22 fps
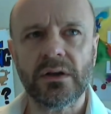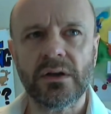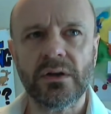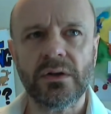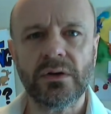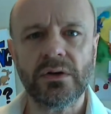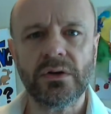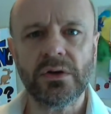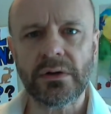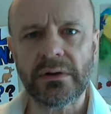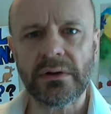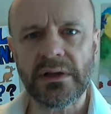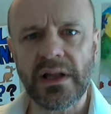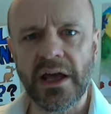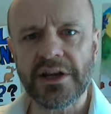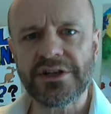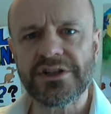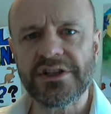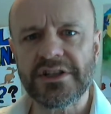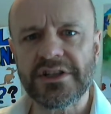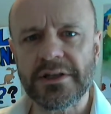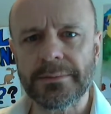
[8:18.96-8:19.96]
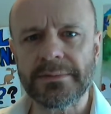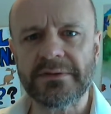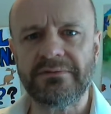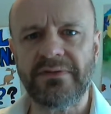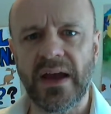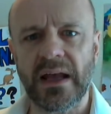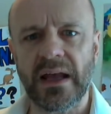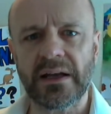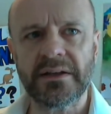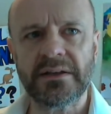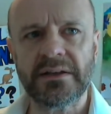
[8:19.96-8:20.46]
Your relationship's
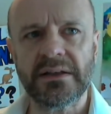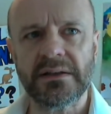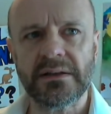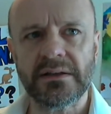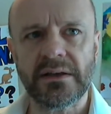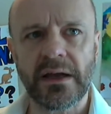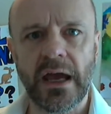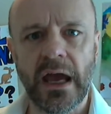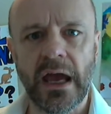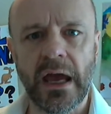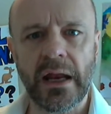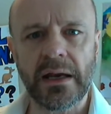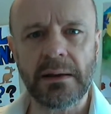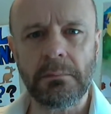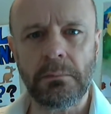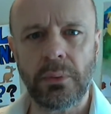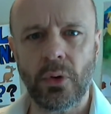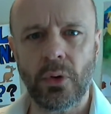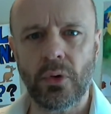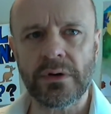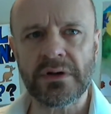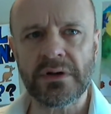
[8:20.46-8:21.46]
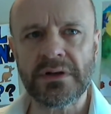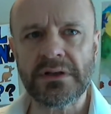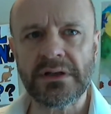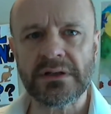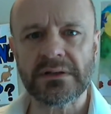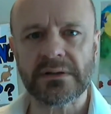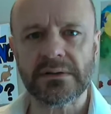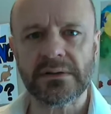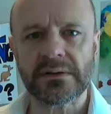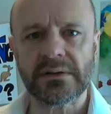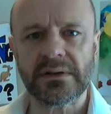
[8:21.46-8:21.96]
valid and important,
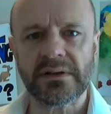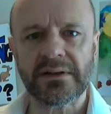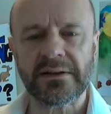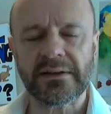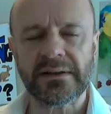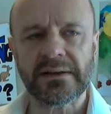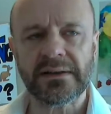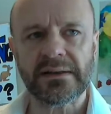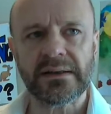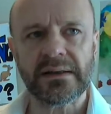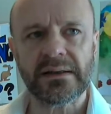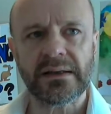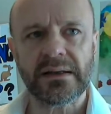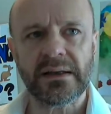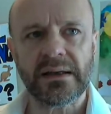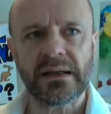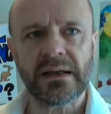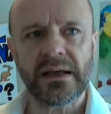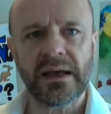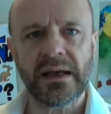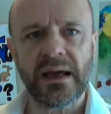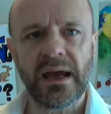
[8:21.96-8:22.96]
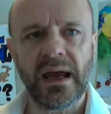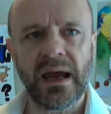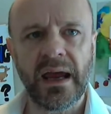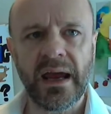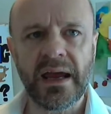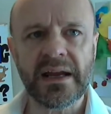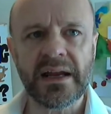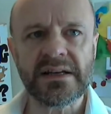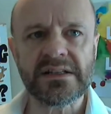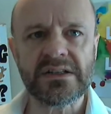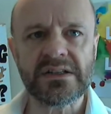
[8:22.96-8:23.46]

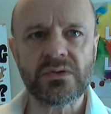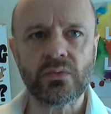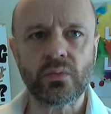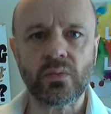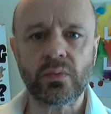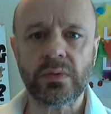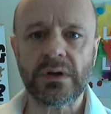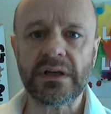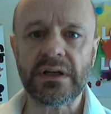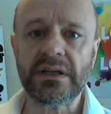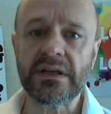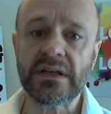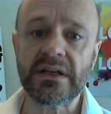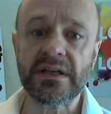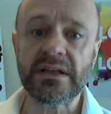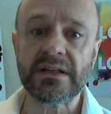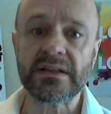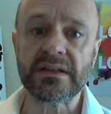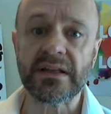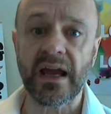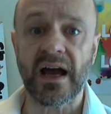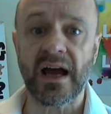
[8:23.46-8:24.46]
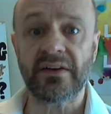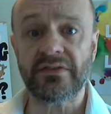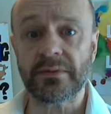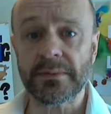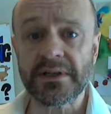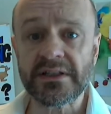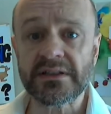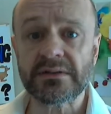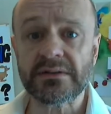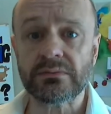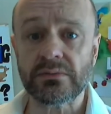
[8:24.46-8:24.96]
and we need the
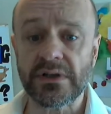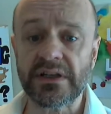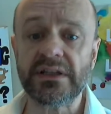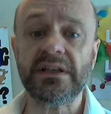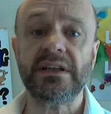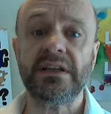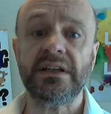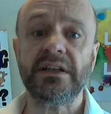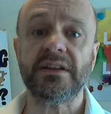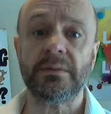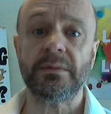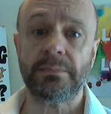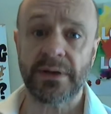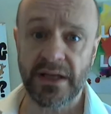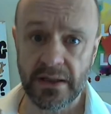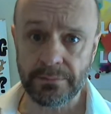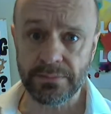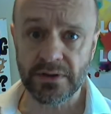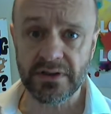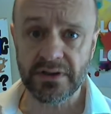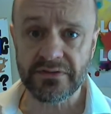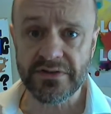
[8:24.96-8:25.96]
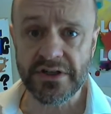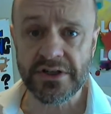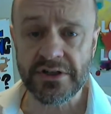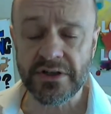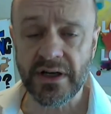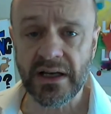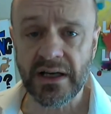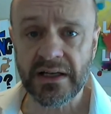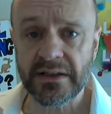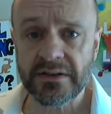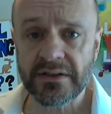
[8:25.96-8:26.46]
government, we need the people of
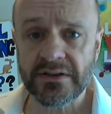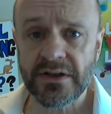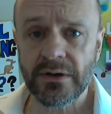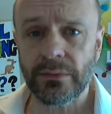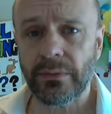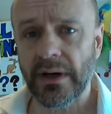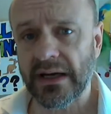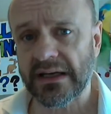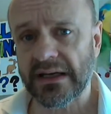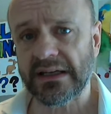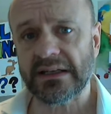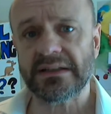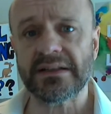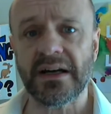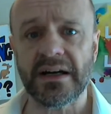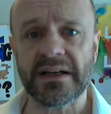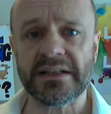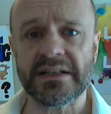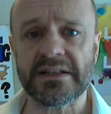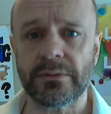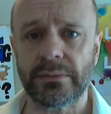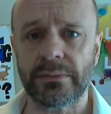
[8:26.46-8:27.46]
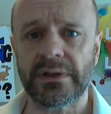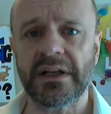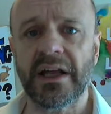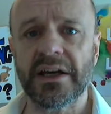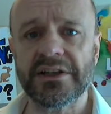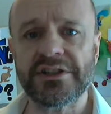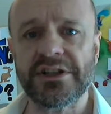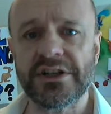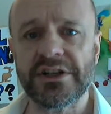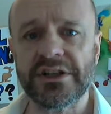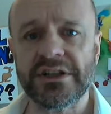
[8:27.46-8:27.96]
Australia to recognise the
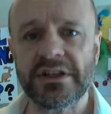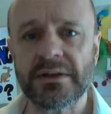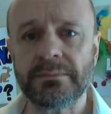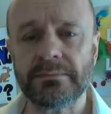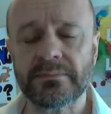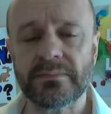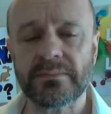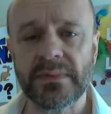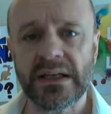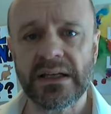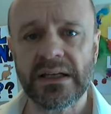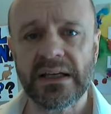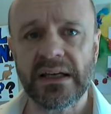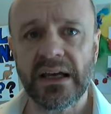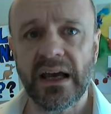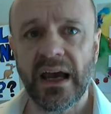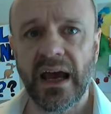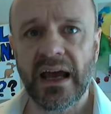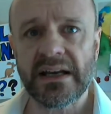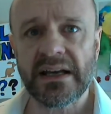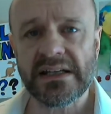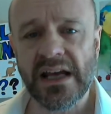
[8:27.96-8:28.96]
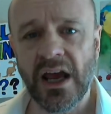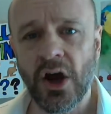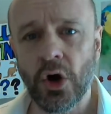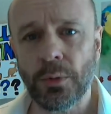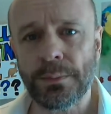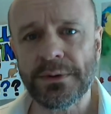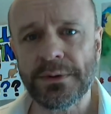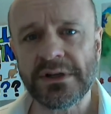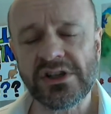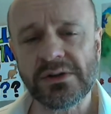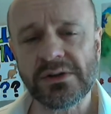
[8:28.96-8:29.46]
relationship and to help
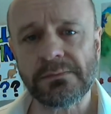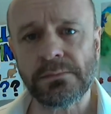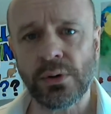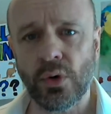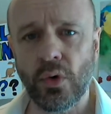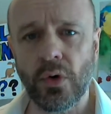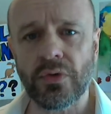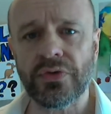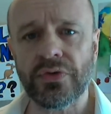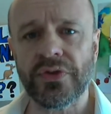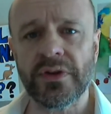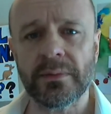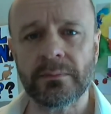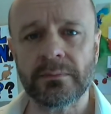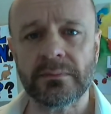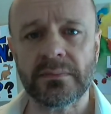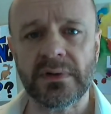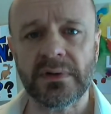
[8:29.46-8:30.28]
and support them.